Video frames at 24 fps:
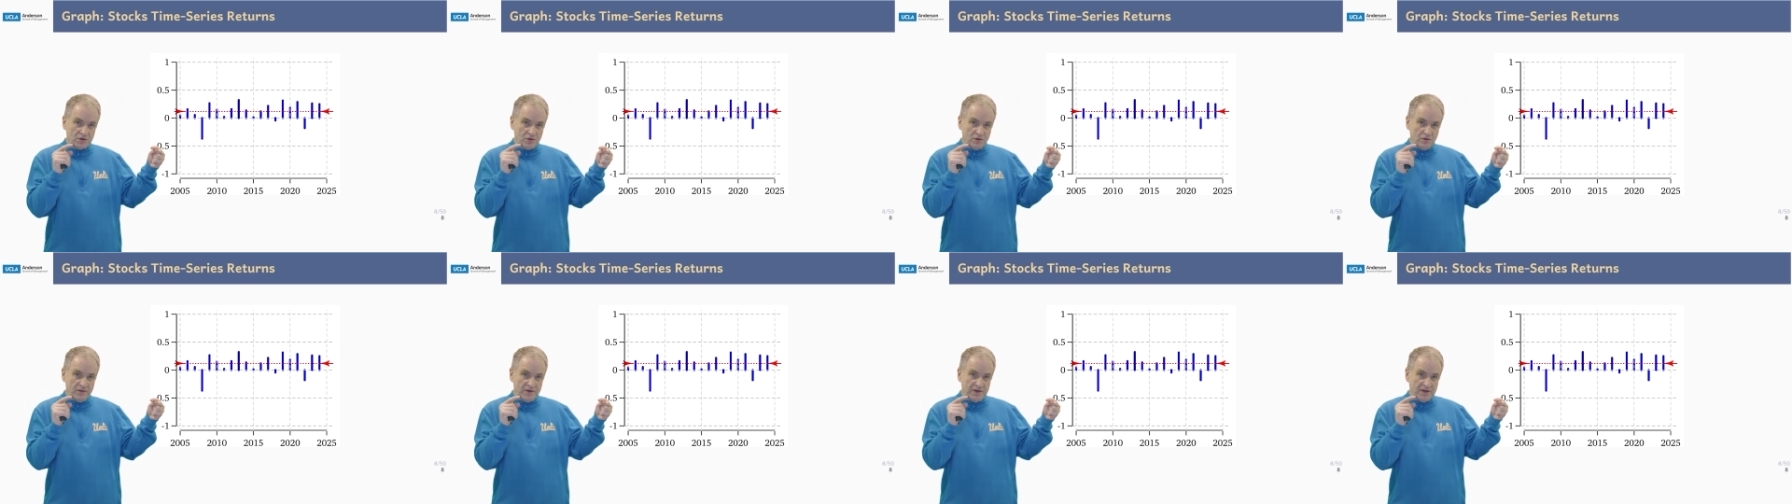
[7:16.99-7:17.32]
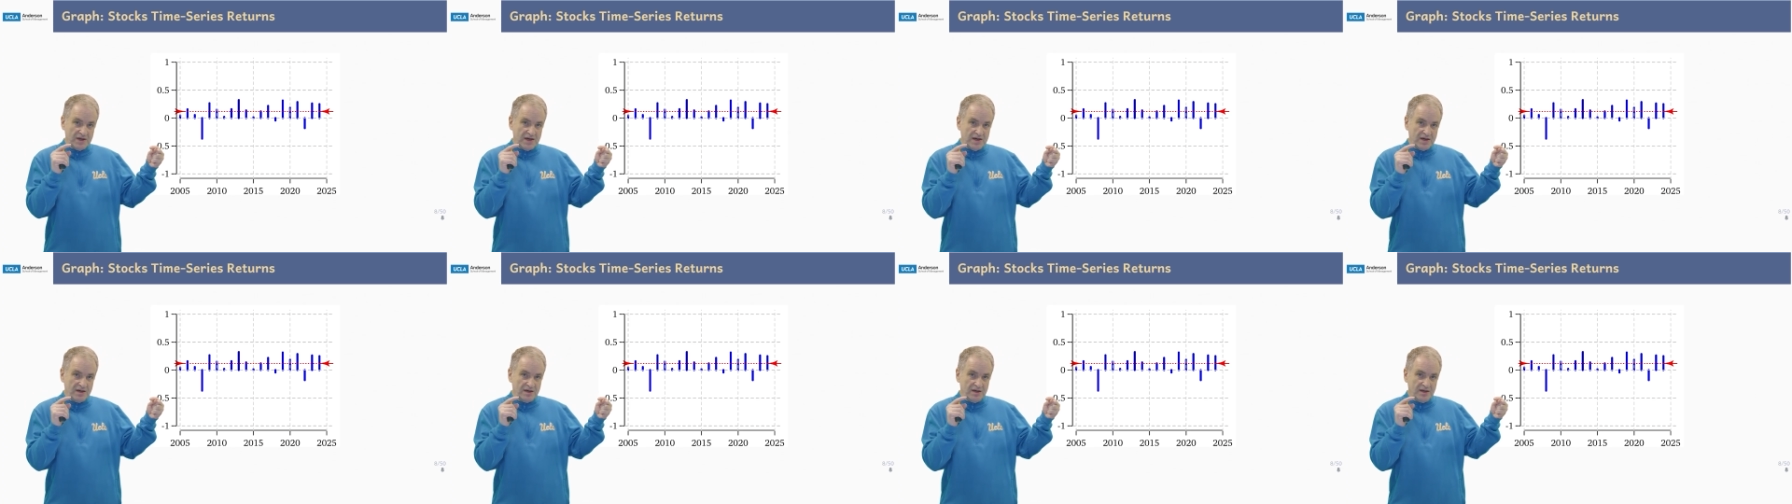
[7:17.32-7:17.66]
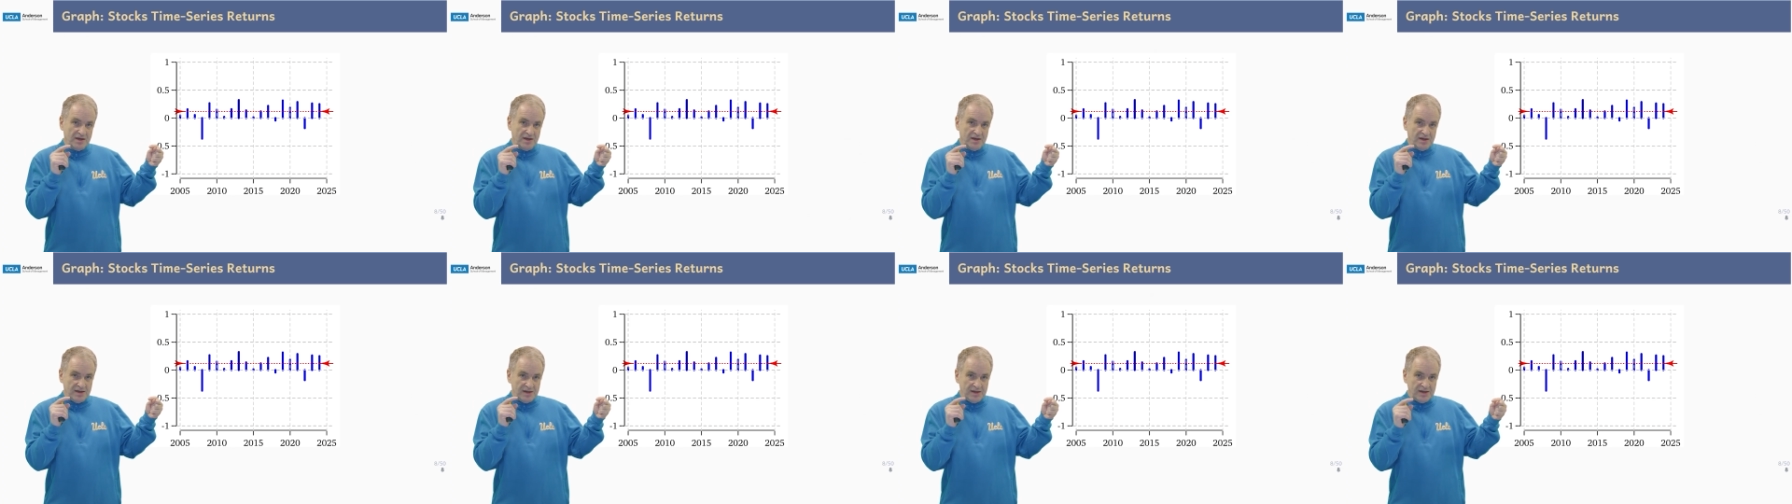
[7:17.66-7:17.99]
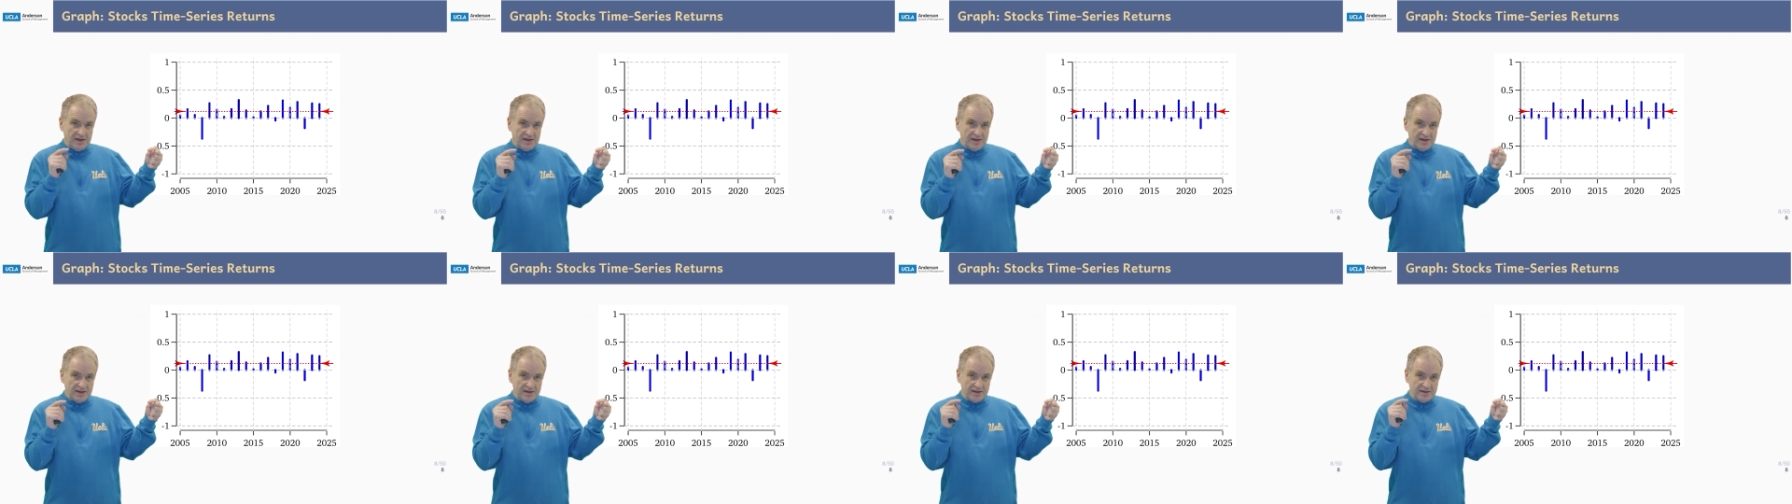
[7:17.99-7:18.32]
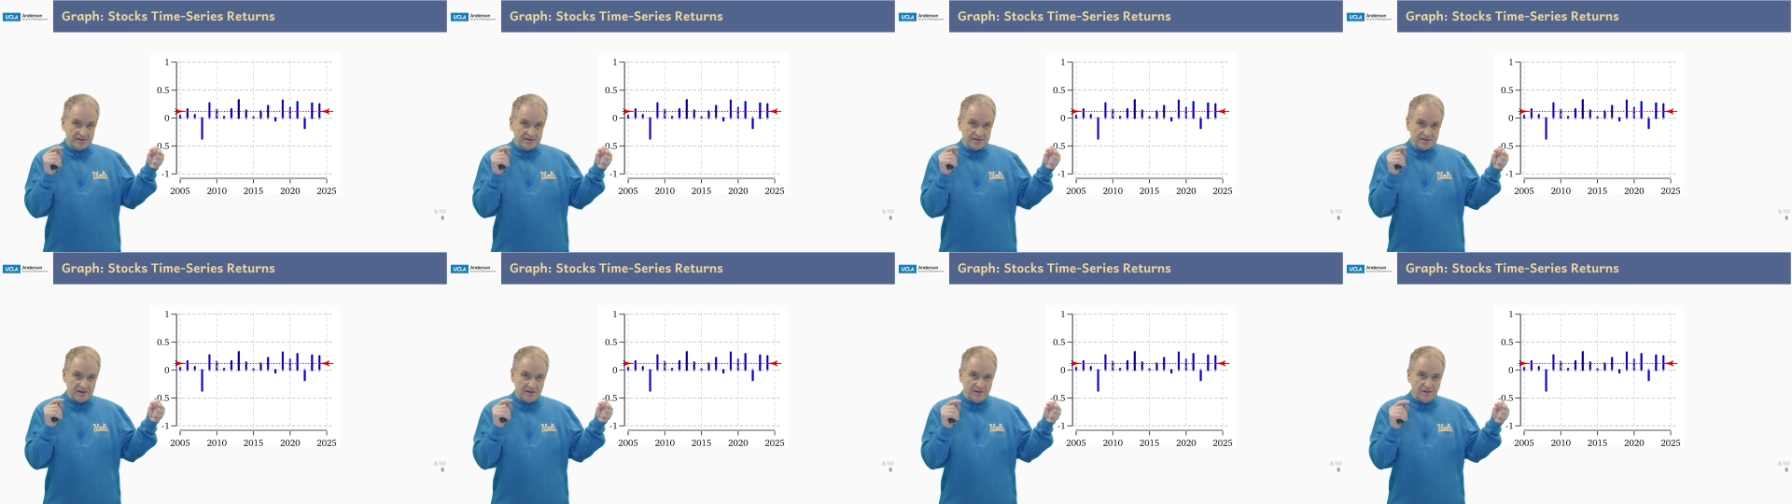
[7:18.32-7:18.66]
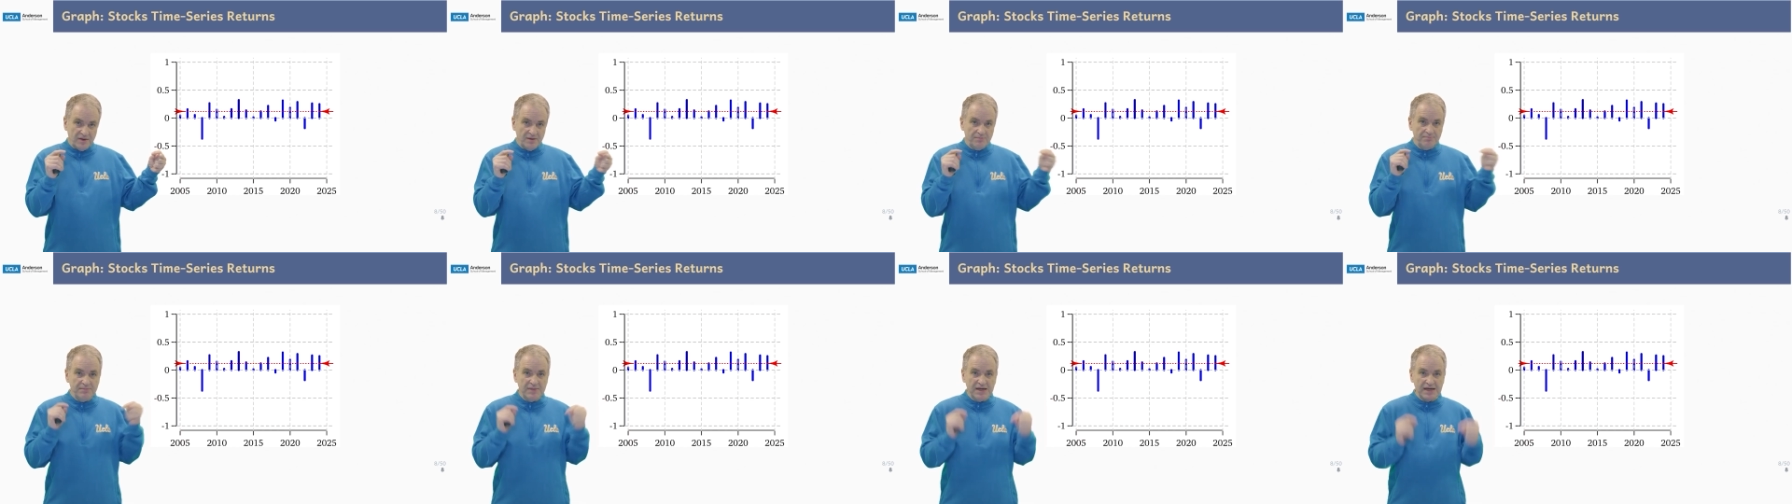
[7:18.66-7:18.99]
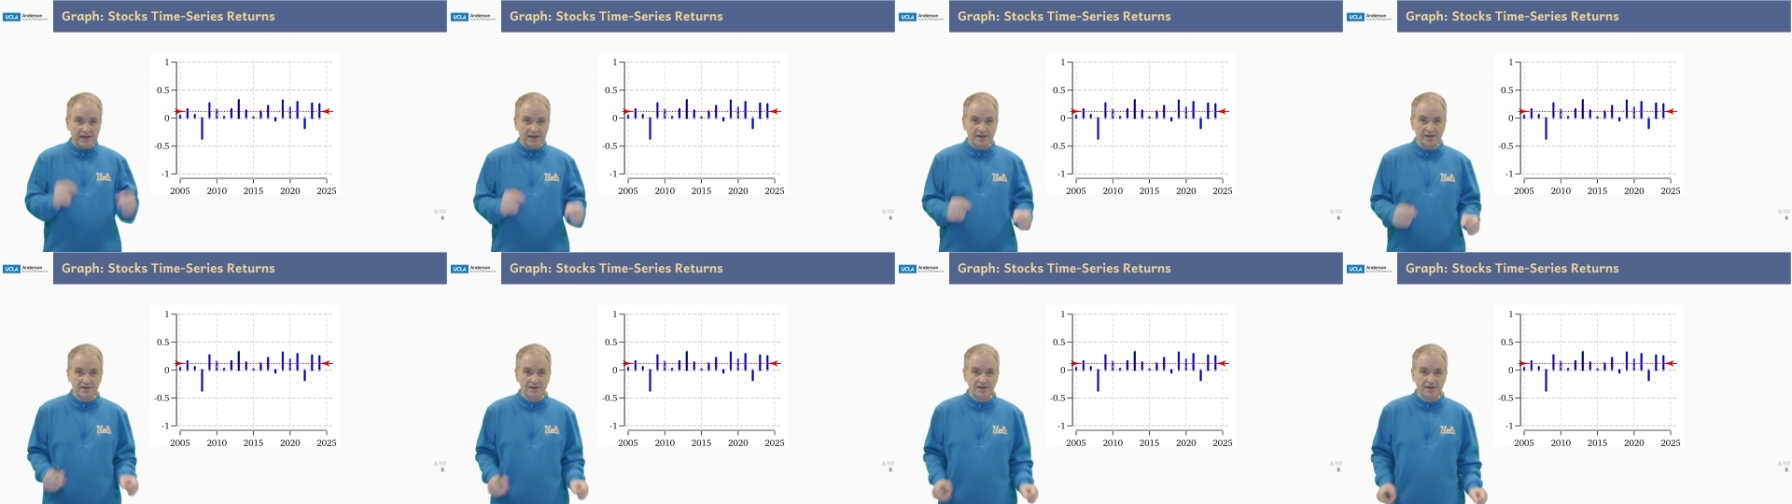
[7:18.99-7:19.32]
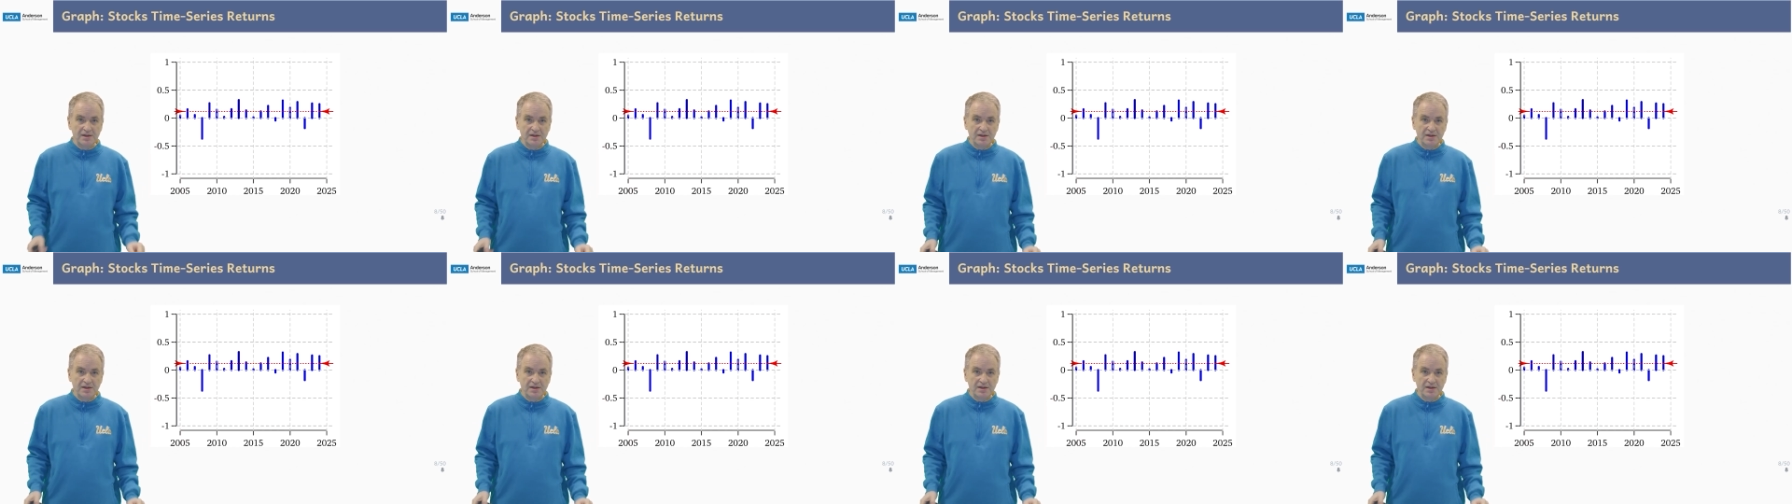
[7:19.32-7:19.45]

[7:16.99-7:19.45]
over there is the mean.